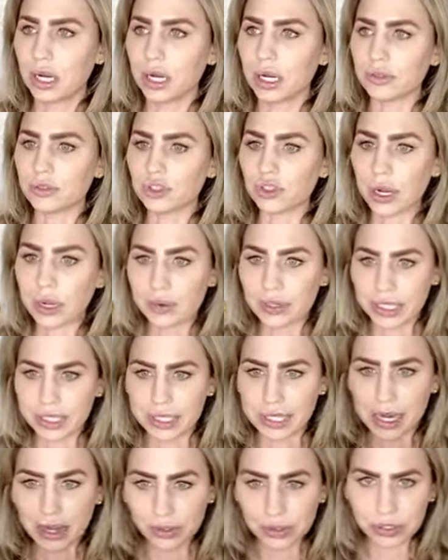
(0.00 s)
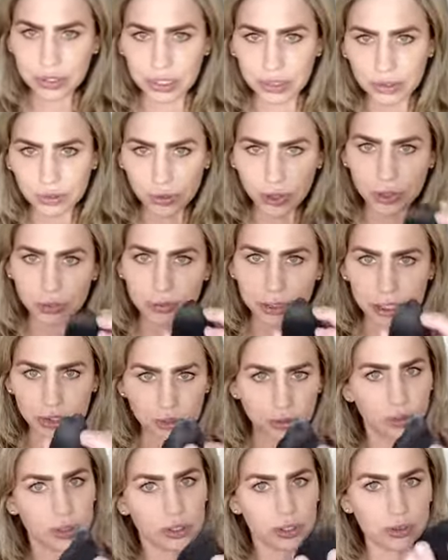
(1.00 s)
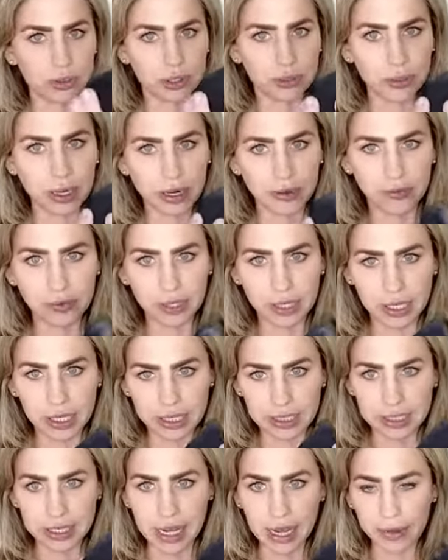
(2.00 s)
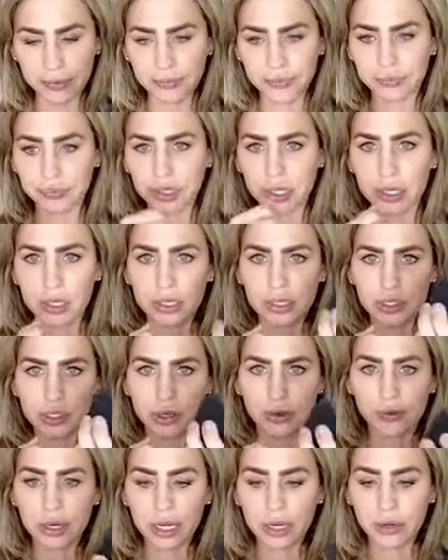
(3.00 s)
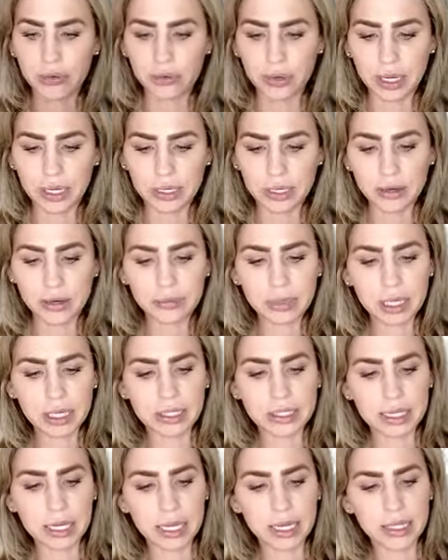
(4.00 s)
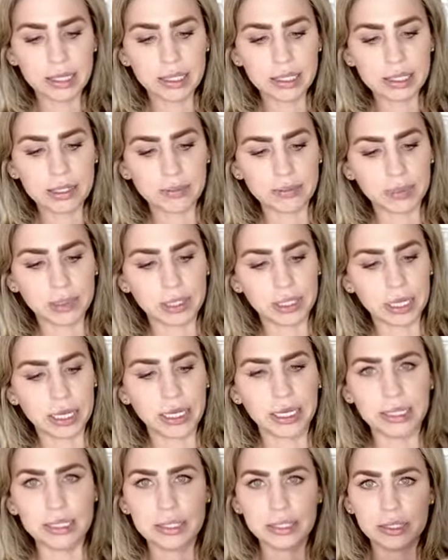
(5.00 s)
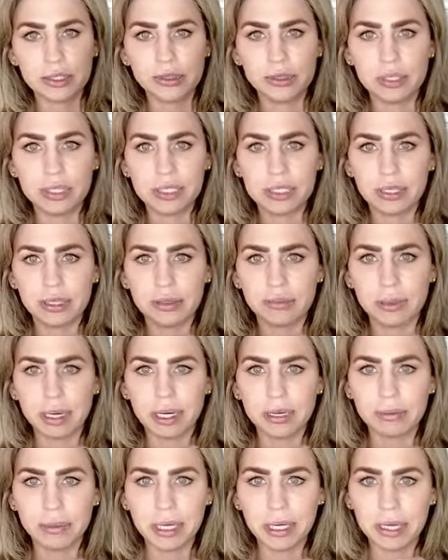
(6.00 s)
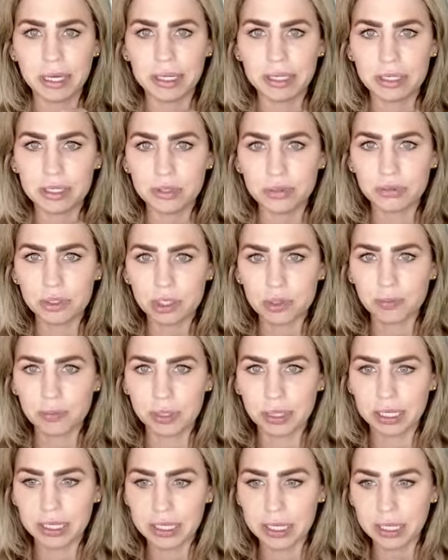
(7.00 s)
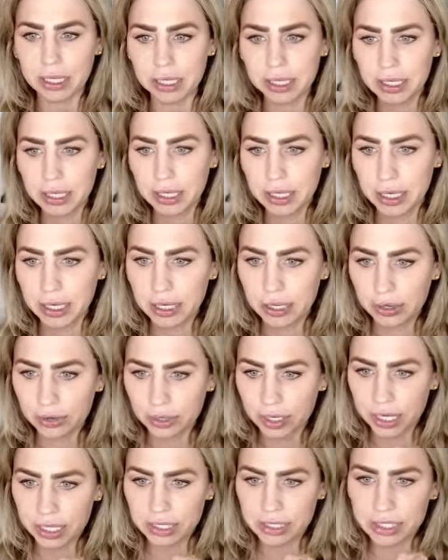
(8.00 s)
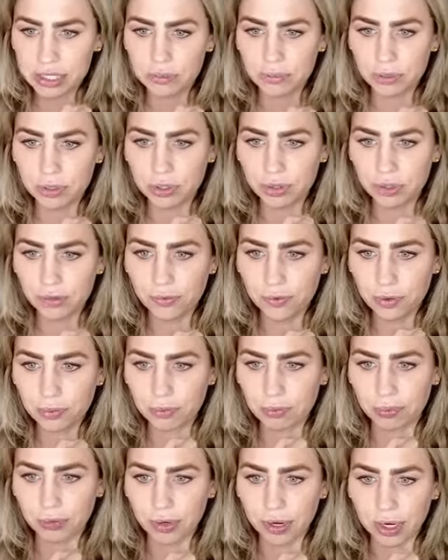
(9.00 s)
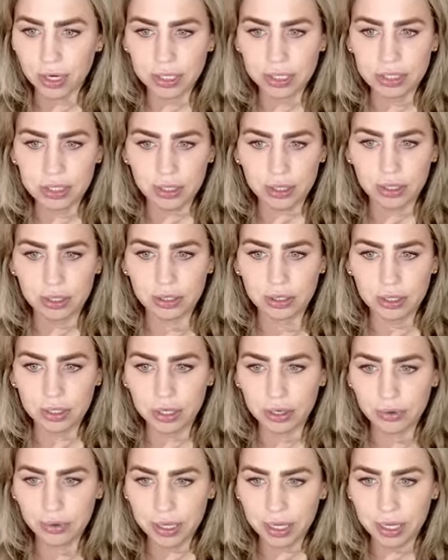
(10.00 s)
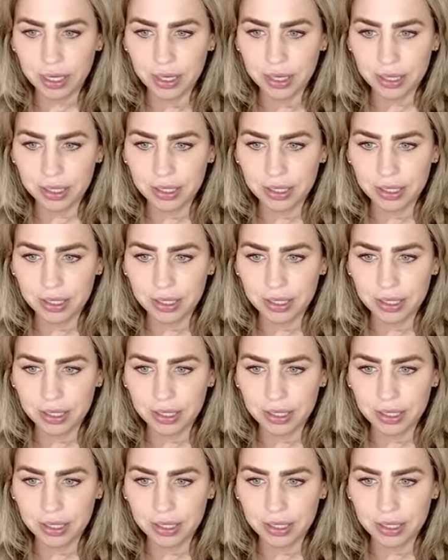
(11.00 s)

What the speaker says: dry it with a towel and then throw it in my drawer so it's ready for the next day. So I've got it wet. Now I'm gonna take this and blend. You can see on the back of my hand, so I'm just blending, and it creates this beautiful bronze, glowy,